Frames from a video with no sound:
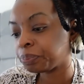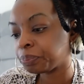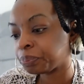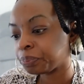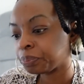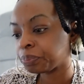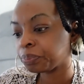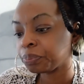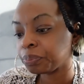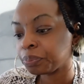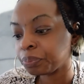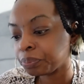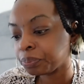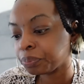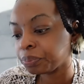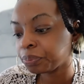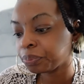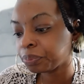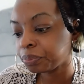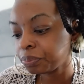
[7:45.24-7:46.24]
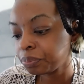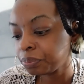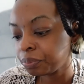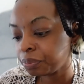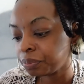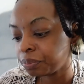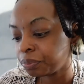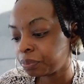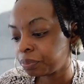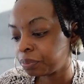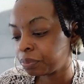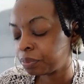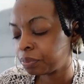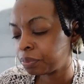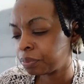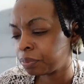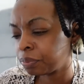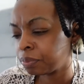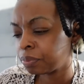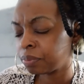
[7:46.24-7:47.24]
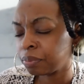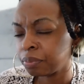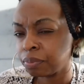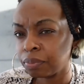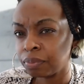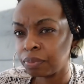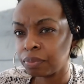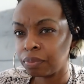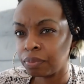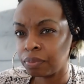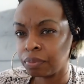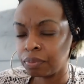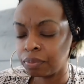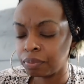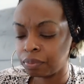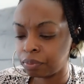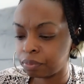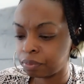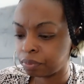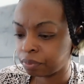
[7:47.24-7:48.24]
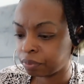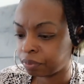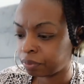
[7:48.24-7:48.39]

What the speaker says: (no one is talking)